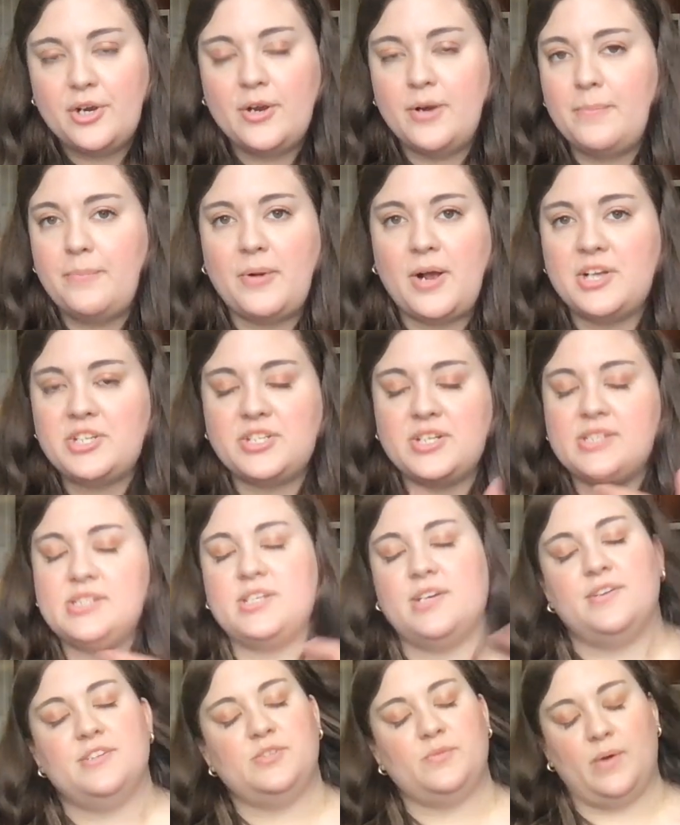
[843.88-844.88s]
projects
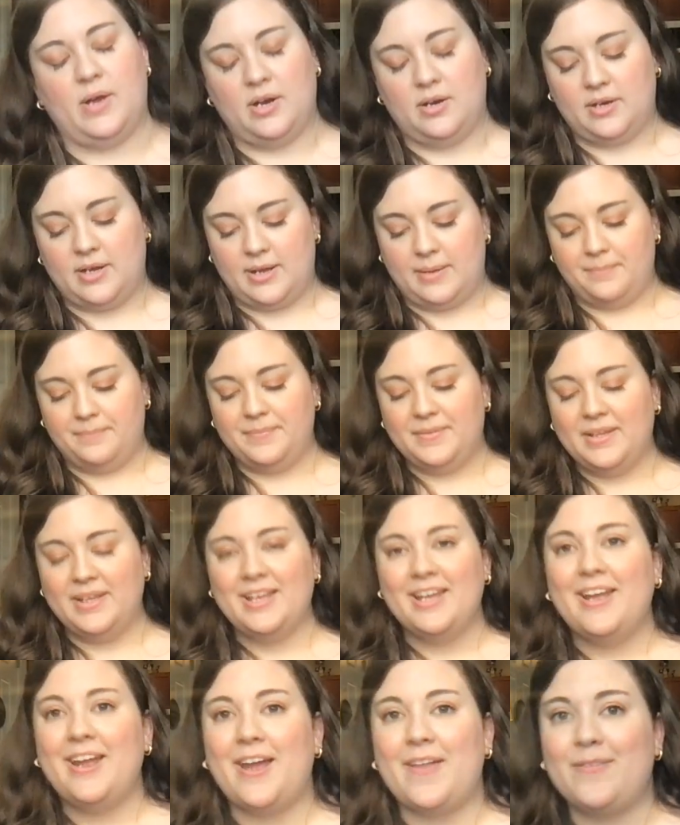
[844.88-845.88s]
there as well, and
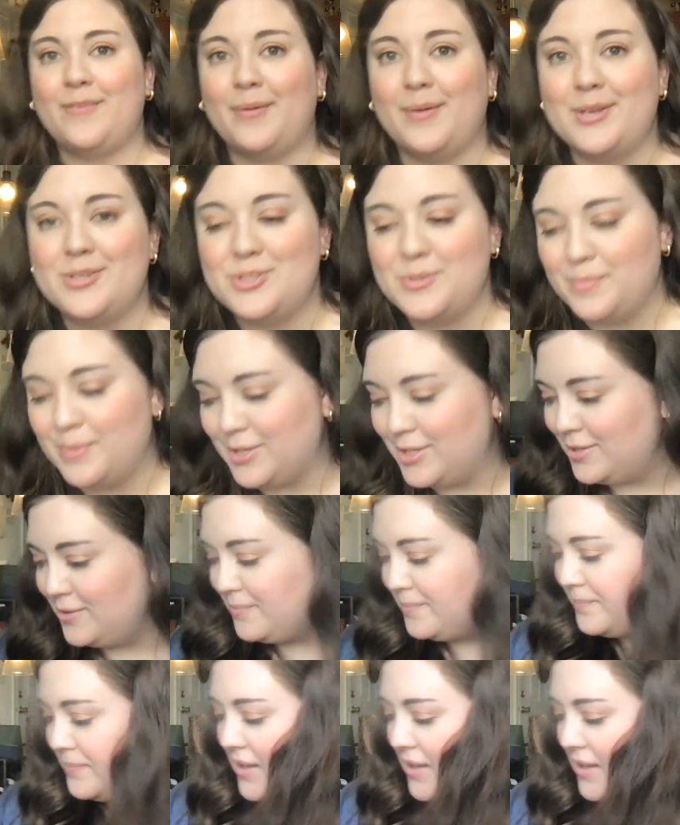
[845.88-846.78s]
they're always super cute.